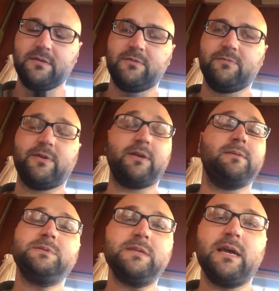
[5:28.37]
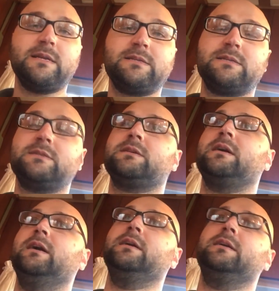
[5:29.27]
very upset.
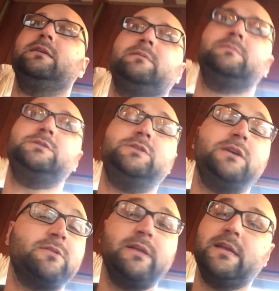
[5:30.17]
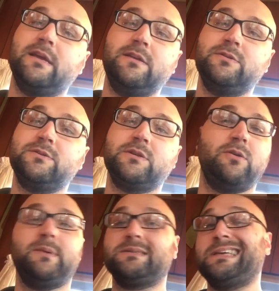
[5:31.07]
I can generally get used to
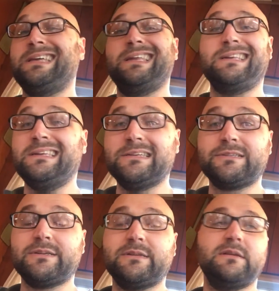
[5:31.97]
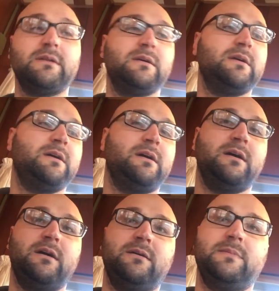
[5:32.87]
almost any condition.
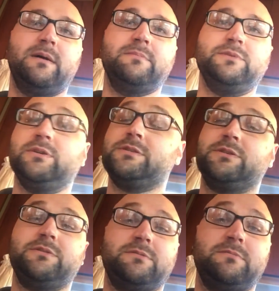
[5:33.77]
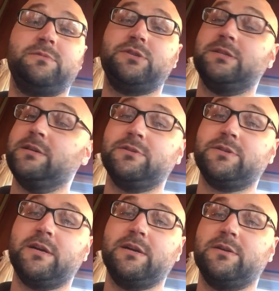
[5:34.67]
I'm just still
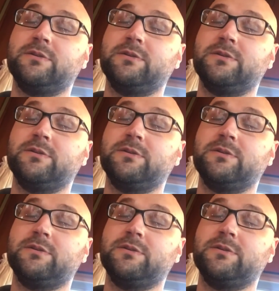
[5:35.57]
trying to go to